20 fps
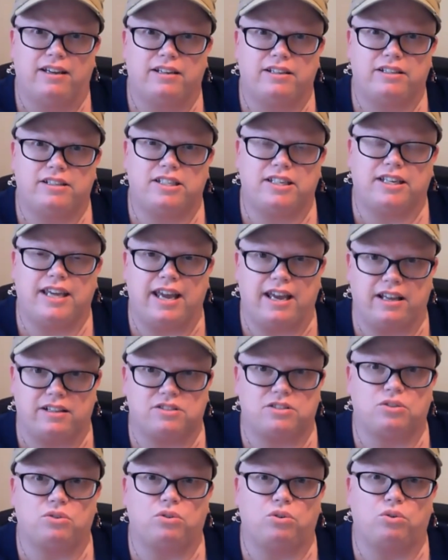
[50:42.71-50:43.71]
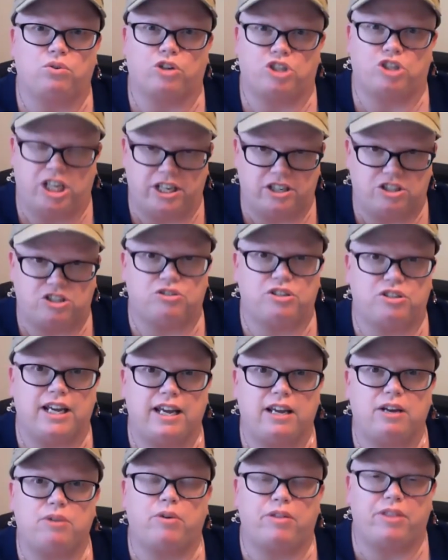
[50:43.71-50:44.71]
to cancel or change your
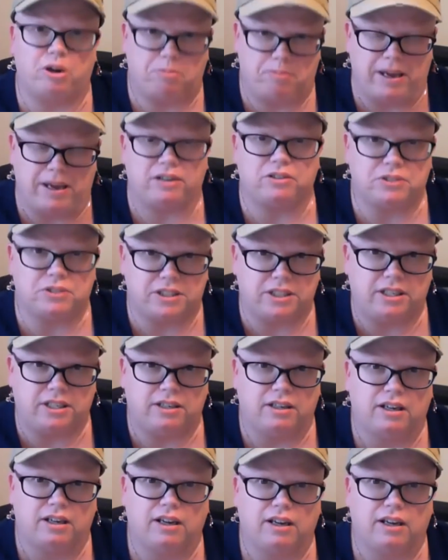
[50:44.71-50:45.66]
date without penalty.